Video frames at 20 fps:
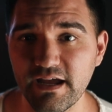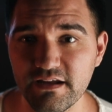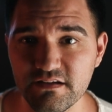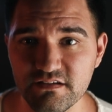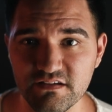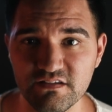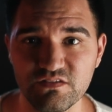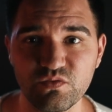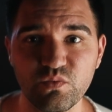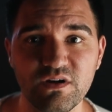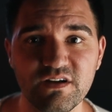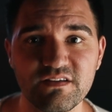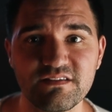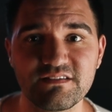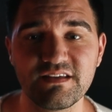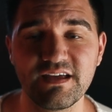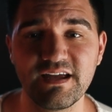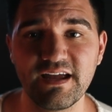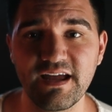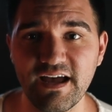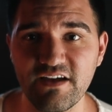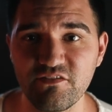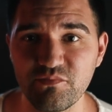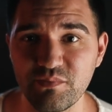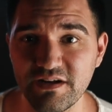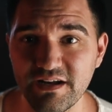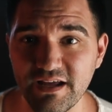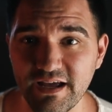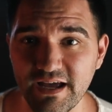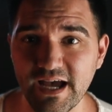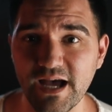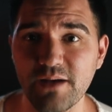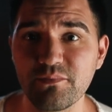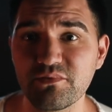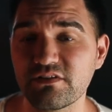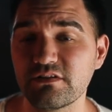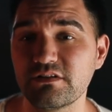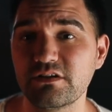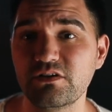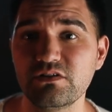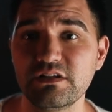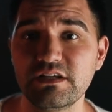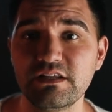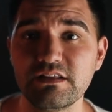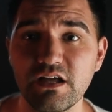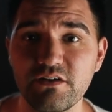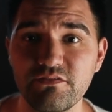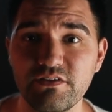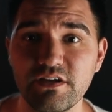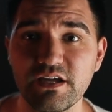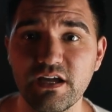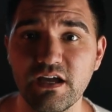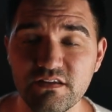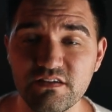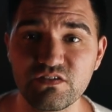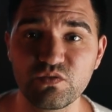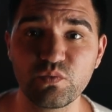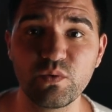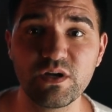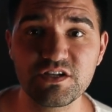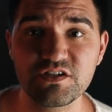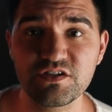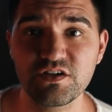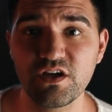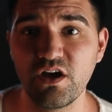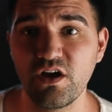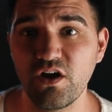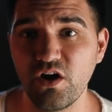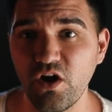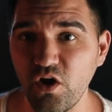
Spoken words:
I just want to say I've been absolutely loving the switch